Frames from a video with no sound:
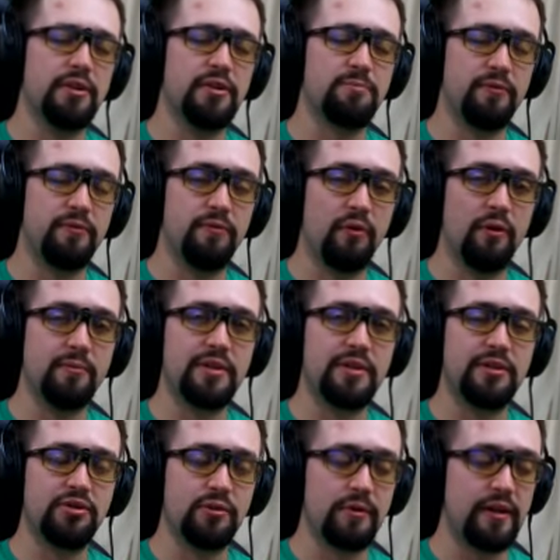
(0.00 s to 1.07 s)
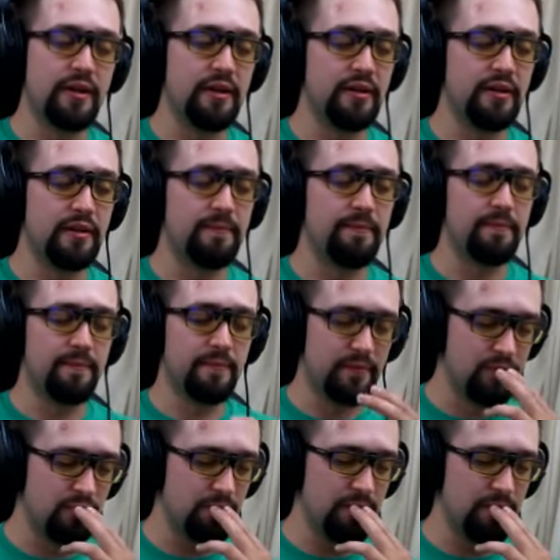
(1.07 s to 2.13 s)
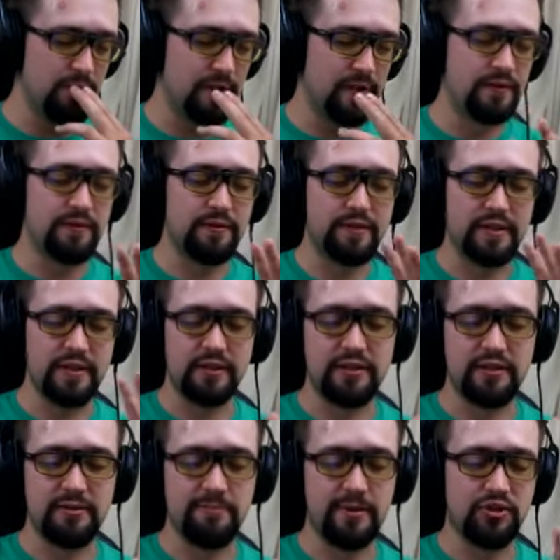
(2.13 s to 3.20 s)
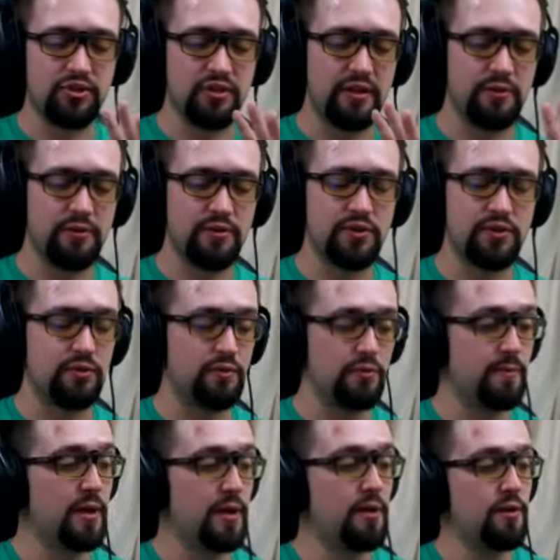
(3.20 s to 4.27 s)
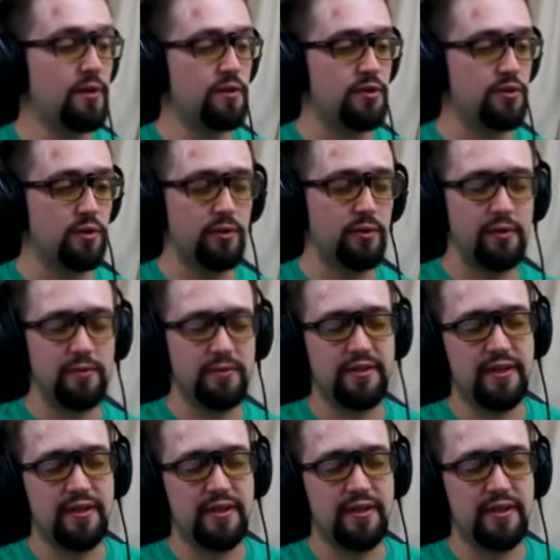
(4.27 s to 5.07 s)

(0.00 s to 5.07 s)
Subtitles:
performed during those concerts, and especially those two solos.